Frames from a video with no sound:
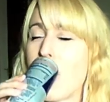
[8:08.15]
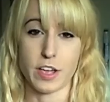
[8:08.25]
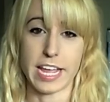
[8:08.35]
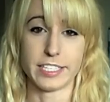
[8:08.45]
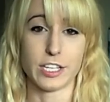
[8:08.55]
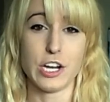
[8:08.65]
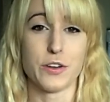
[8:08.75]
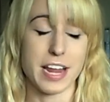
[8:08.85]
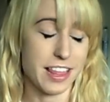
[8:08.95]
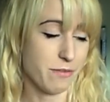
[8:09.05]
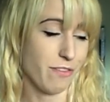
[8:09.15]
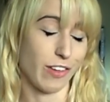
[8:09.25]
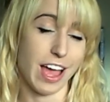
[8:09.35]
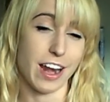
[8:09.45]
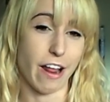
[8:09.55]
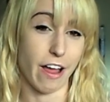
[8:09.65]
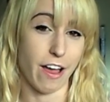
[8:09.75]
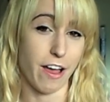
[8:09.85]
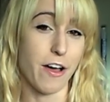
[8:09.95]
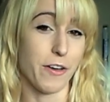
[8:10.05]
Okay, so now that we've got
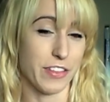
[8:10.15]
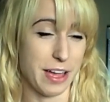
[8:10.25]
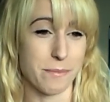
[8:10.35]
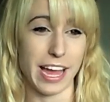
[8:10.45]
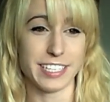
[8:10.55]
all that